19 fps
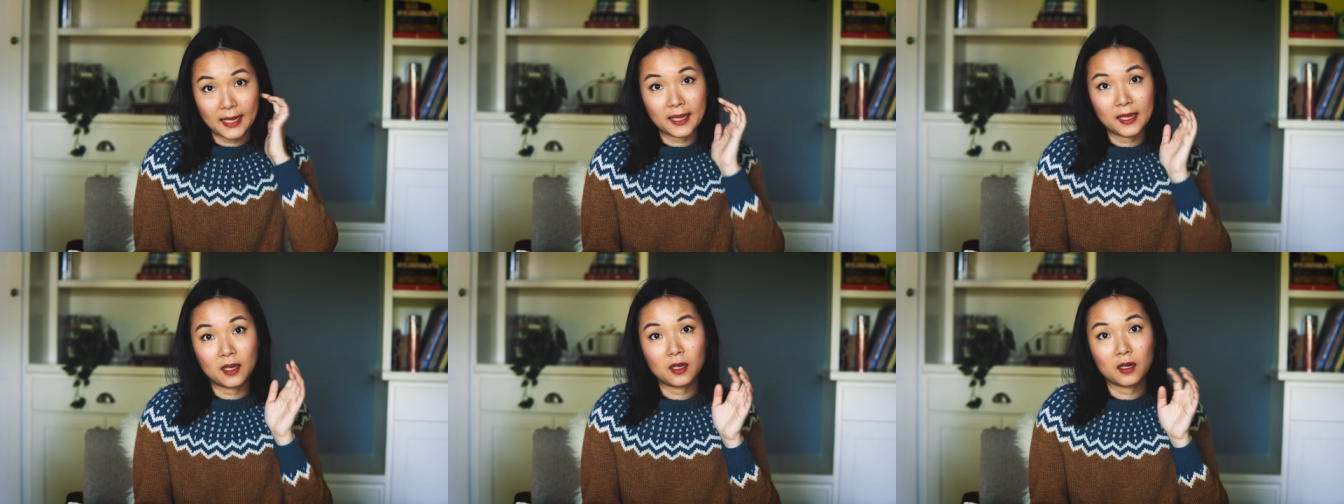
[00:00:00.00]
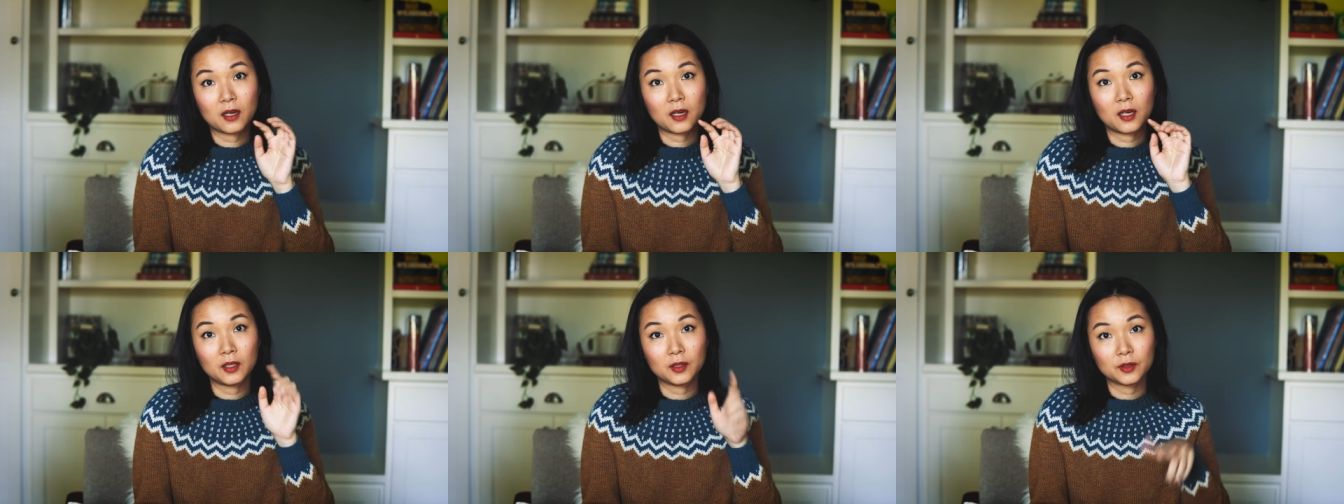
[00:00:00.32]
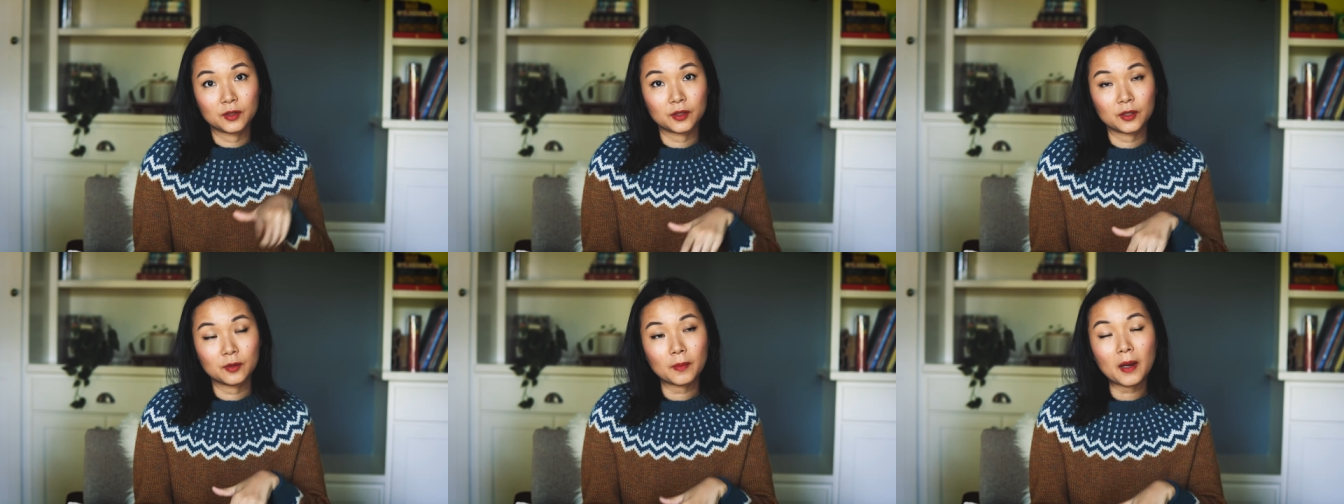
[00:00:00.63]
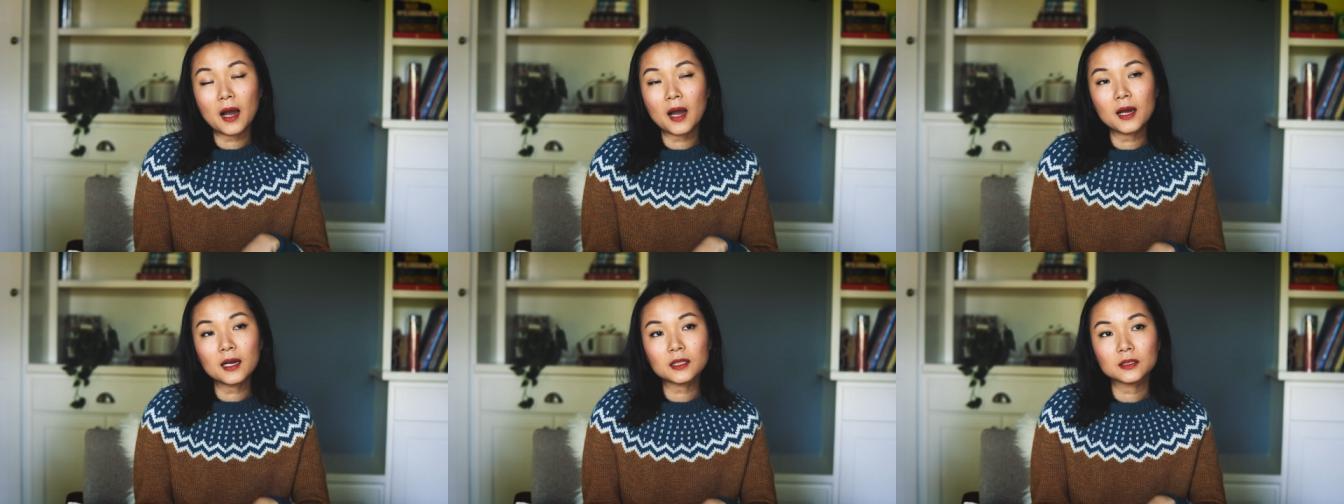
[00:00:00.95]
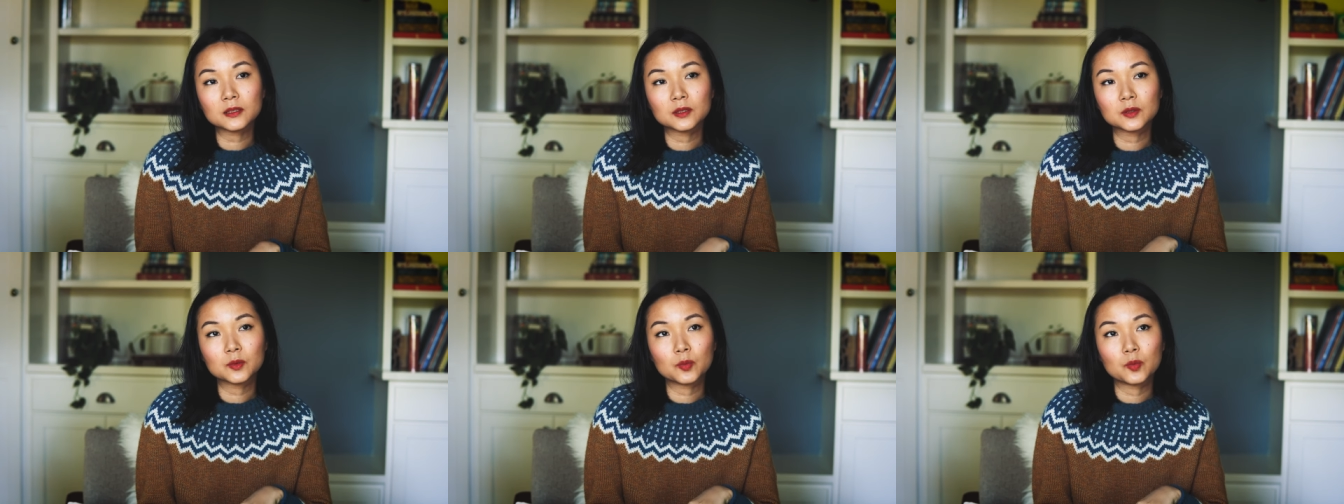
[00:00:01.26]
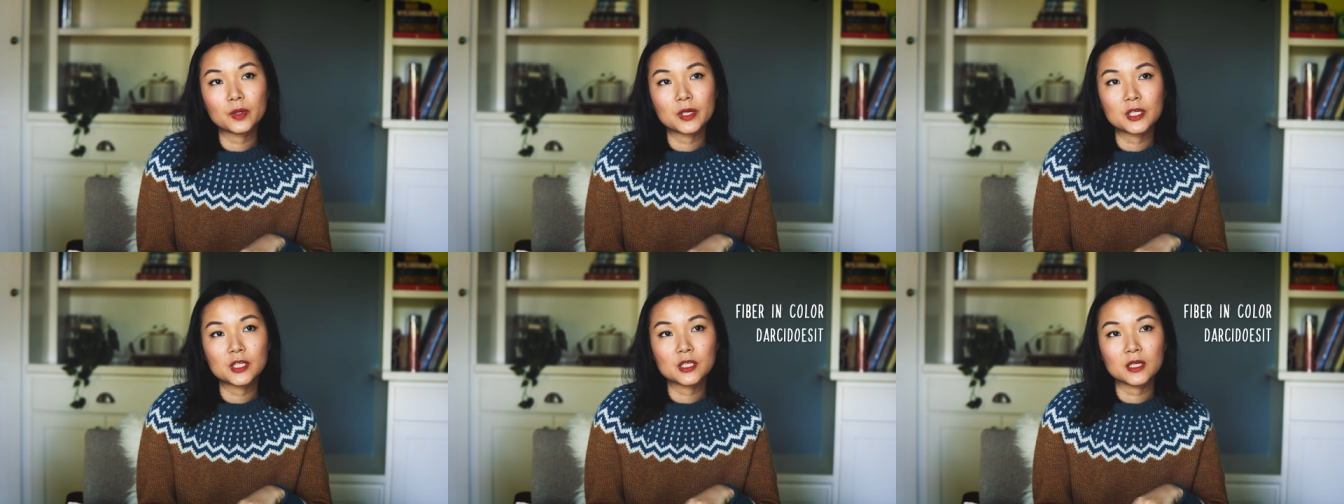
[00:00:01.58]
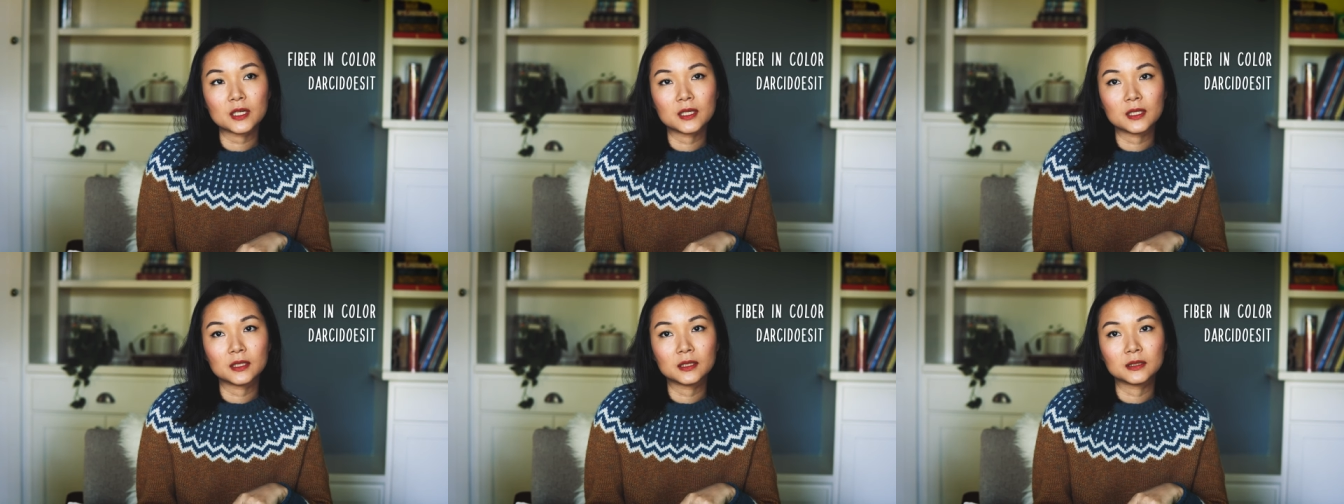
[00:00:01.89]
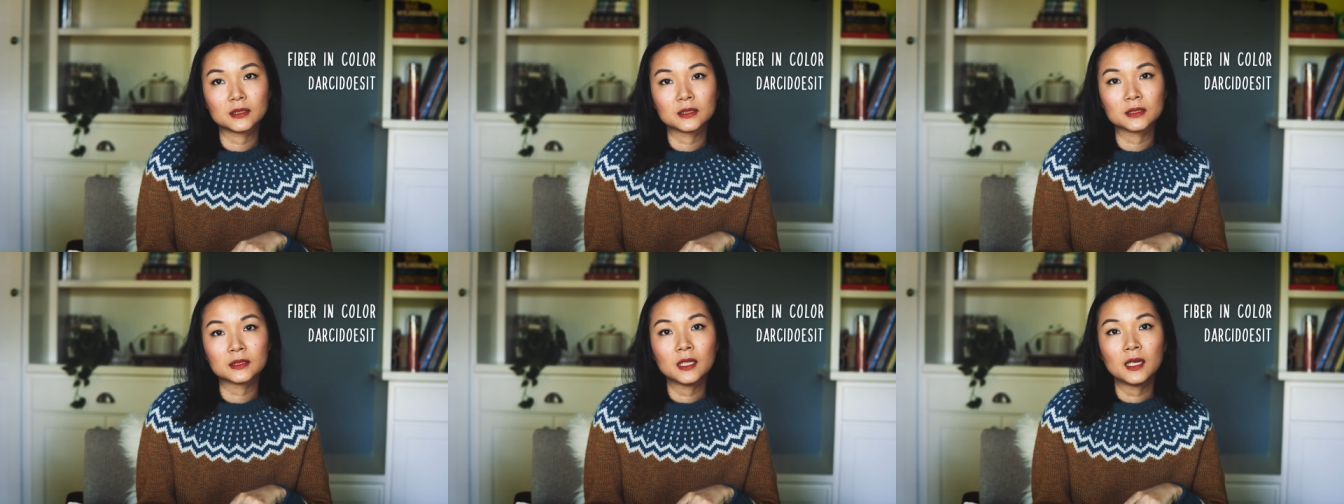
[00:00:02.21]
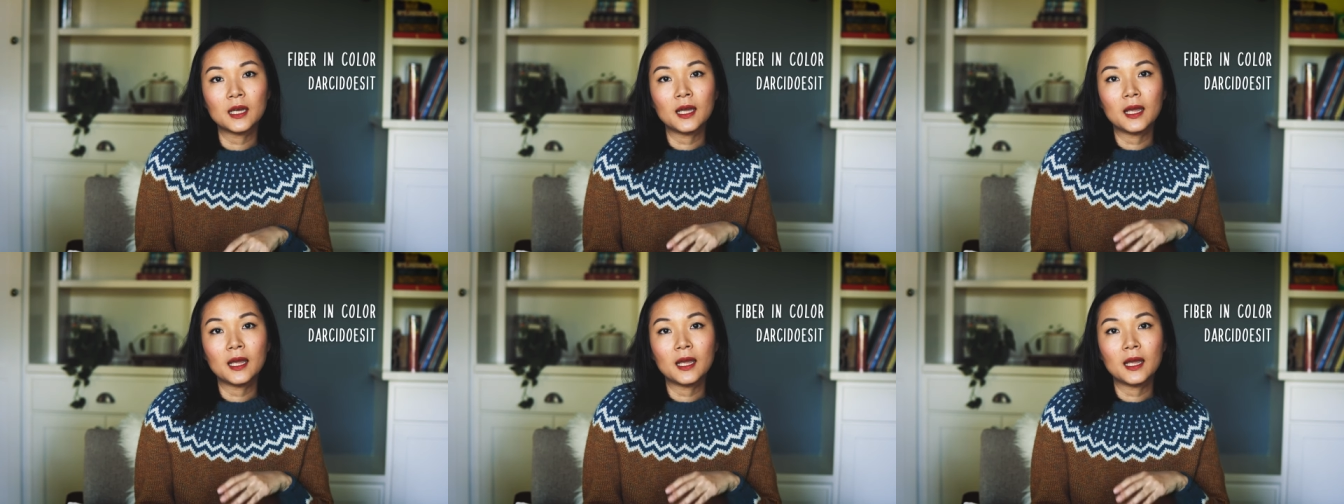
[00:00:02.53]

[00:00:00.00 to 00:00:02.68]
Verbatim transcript: In Color Box, which is